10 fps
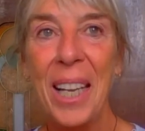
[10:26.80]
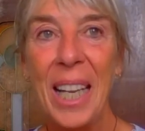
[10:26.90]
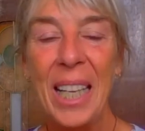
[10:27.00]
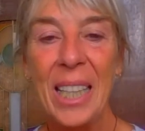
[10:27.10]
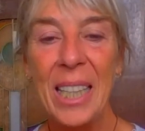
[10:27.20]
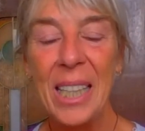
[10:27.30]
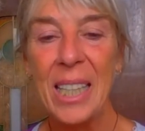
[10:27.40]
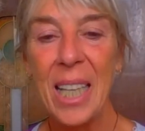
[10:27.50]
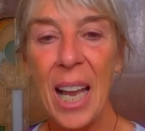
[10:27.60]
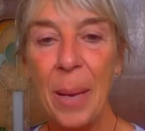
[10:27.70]
in
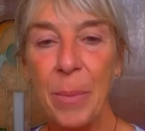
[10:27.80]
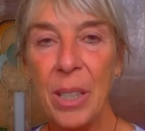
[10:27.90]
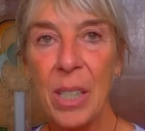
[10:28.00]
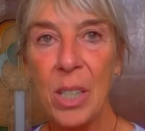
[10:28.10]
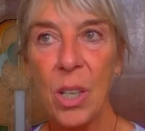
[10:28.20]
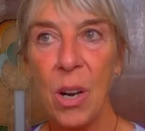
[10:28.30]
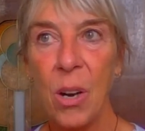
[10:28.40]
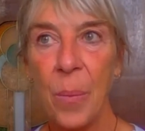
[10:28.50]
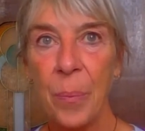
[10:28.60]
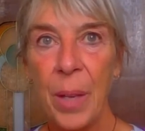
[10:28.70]
his time he
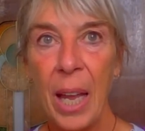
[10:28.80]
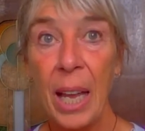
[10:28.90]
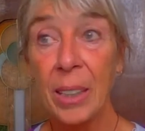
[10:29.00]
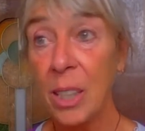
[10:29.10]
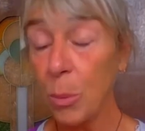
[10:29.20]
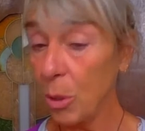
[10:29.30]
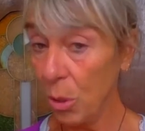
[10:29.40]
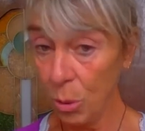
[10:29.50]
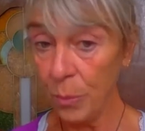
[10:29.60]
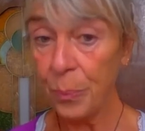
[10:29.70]
saw, and this was
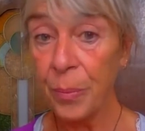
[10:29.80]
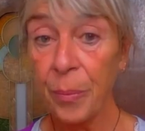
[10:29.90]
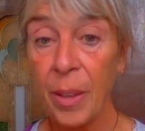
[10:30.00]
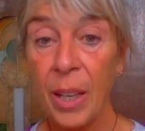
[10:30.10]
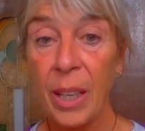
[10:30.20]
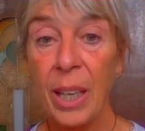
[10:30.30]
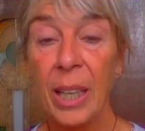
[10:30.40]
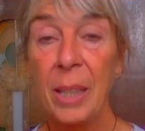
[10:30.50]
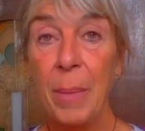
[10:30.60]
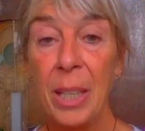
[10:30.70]
new,
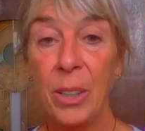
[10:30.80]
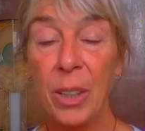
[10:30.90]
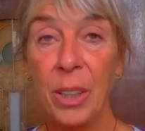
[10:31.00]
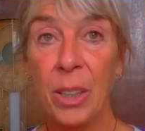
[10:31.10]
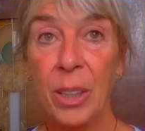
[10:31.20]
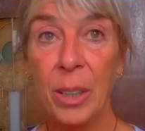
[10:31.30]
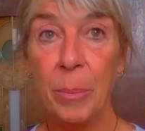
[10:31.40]
he made a